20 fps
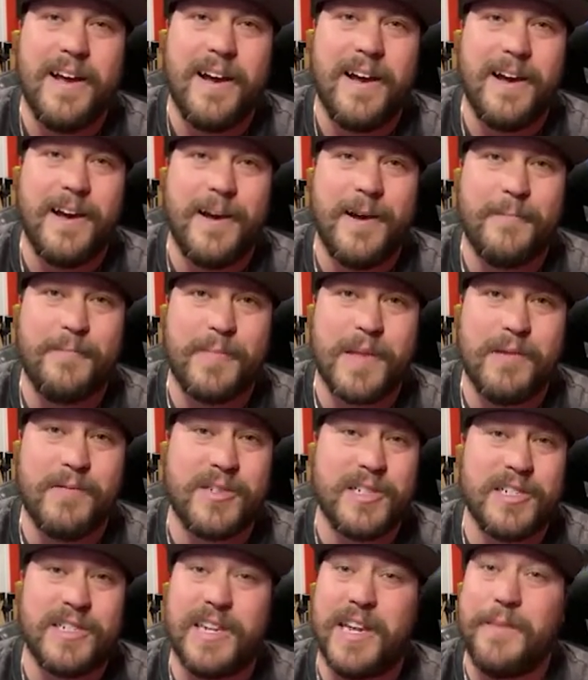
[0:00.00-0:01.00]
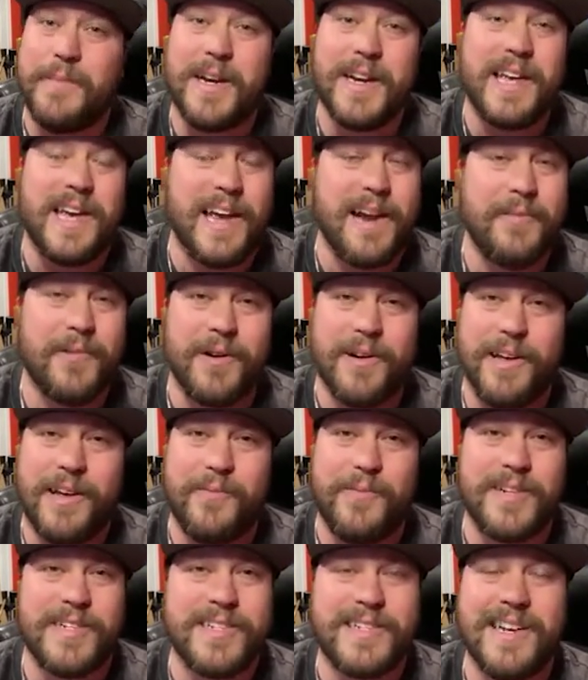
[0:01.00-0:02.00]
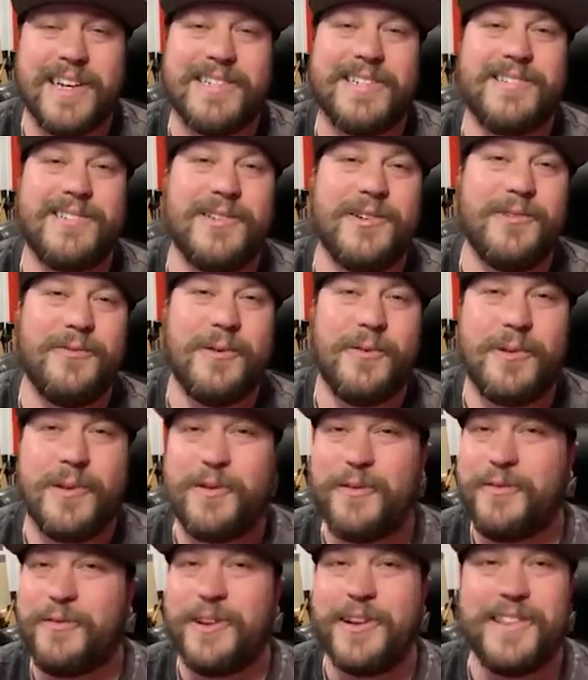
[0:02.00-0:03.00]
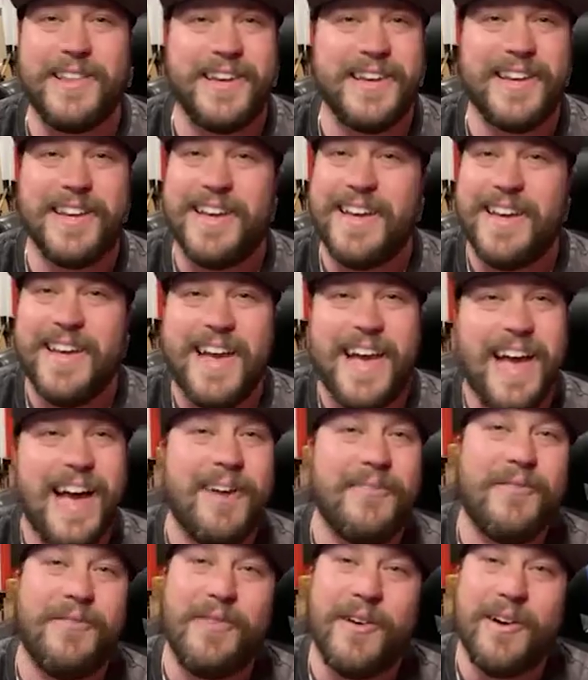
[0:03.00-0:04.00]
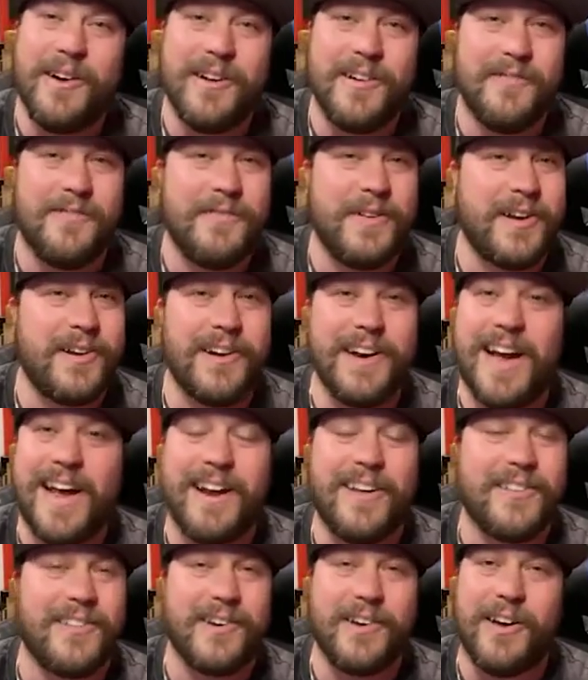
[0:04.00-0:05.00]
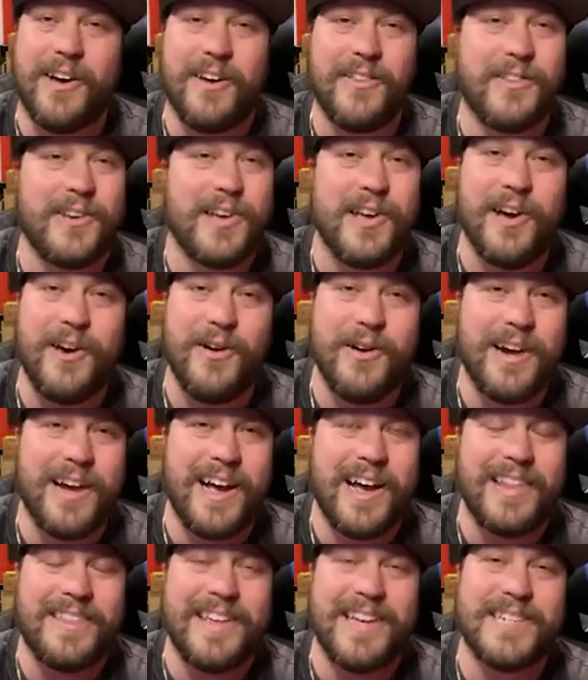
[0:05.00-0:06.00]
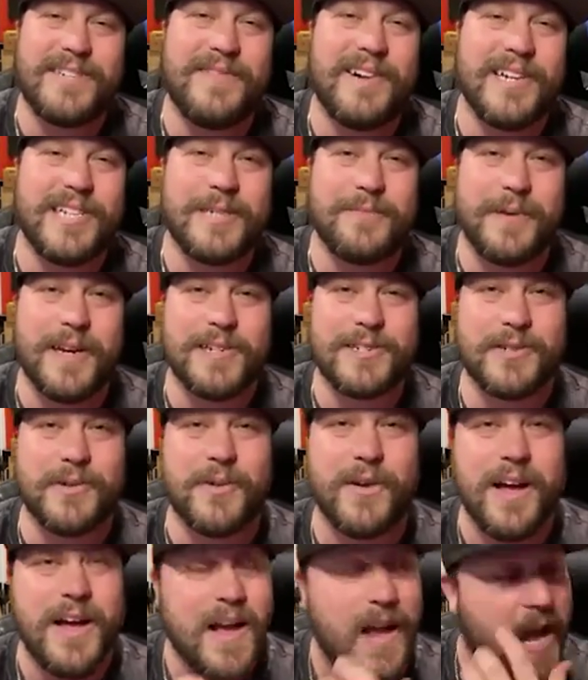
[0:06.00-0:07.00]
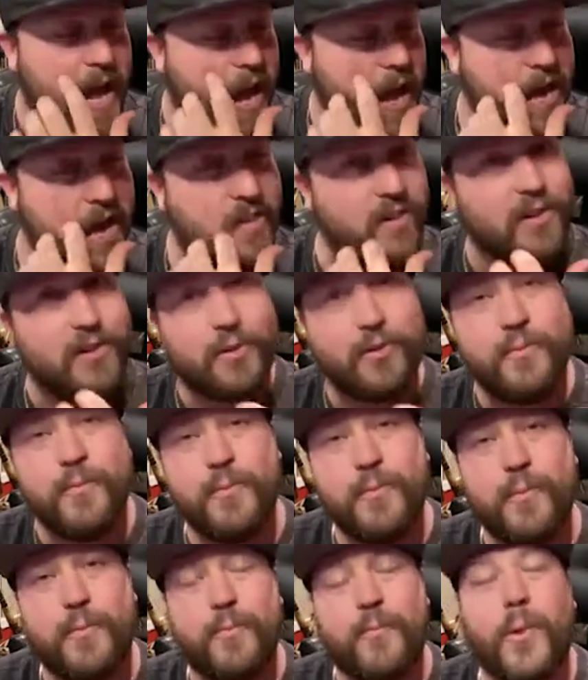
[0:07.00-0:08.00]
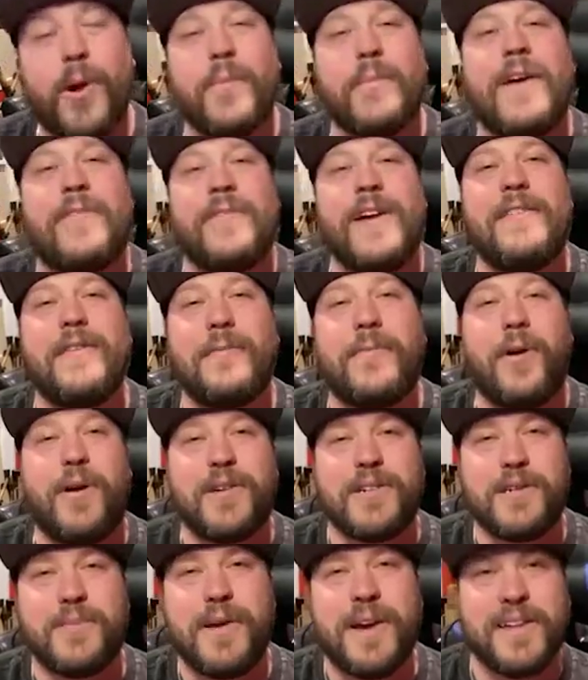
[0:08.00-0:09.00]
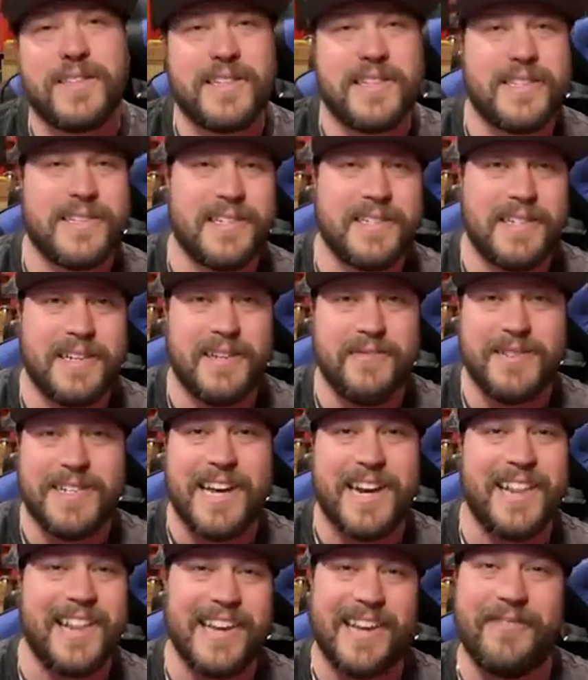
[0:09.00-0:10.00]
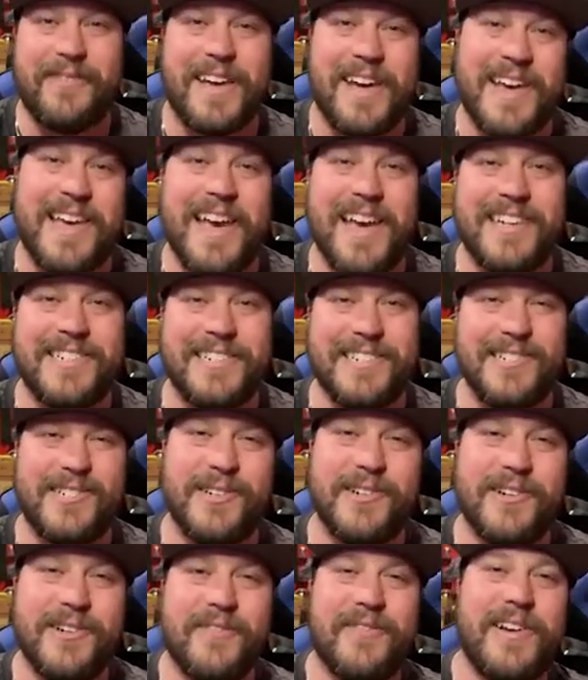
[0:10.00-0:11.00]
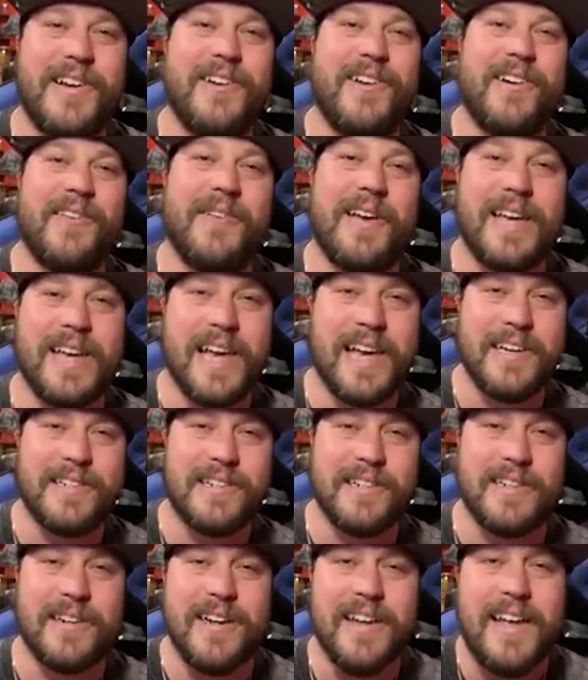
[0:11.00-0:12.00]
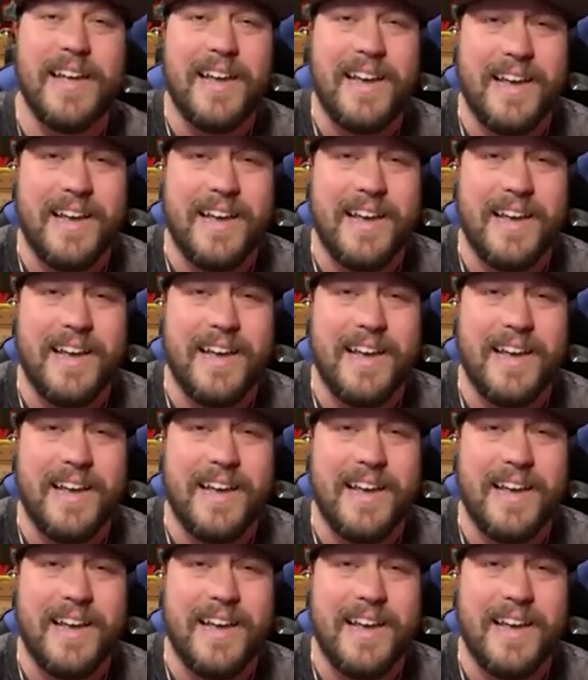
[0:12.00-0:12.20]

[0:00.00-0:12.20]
It was just him and the camera, and we just got to do what we were feeling, have fun, figure it out on the go, and I think it's very special. Another one of my favorite parts about this is it was kind of like a vacation, shooting a video on a vacation.